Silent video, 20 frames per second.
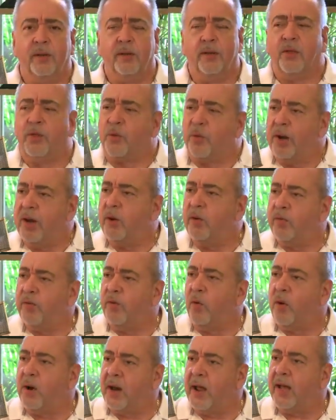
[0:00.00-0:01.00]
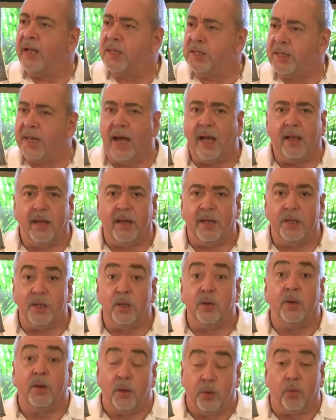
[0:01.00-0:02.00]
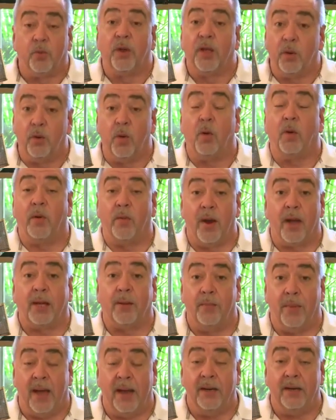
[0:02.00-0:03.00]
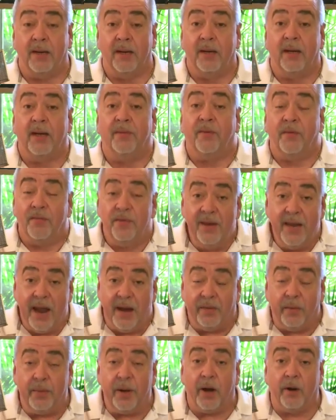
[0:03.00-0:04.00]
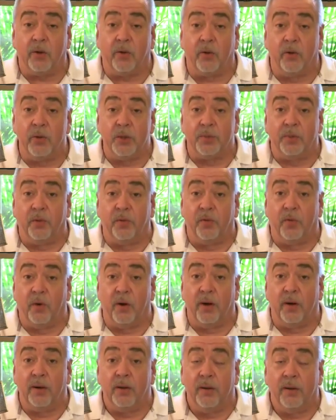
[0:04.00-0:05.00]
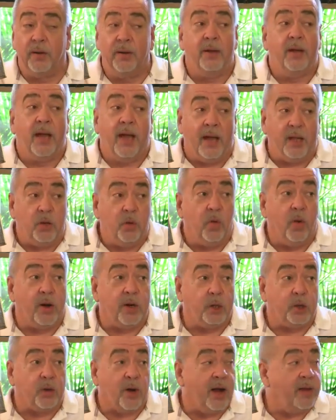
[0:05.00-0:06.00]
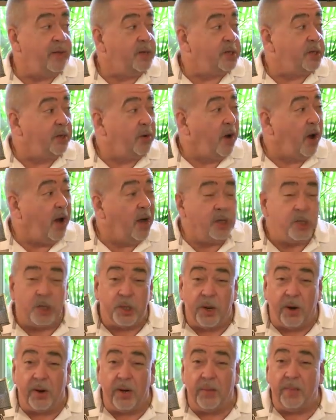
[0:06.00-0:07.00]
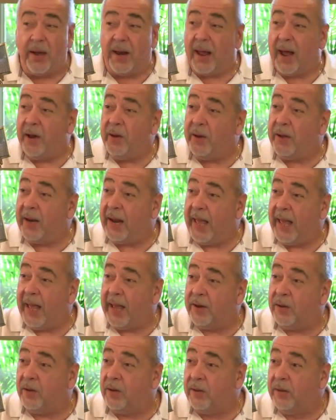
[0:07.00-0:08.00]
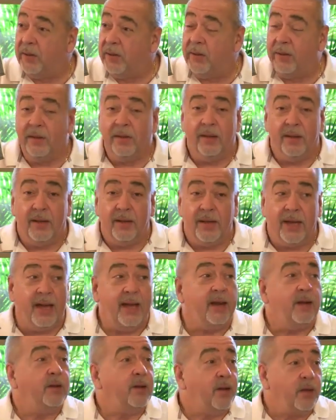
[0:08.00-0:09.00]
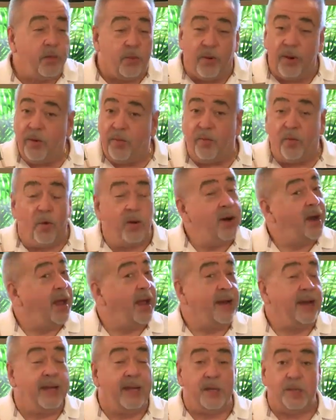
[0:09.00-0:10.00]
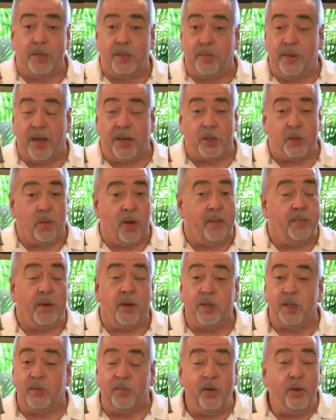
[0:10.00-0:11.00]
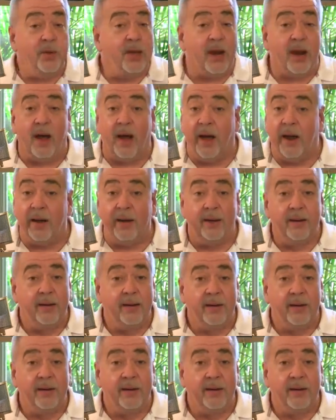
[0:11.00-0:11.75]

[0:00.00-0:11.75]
3 or 4 night sailings is really what we recommend. If you've never been on a cruise before and you want to try this and you're uncertain about how you're going to handle it, 3 or 4 night is the best way. Because if you get on, and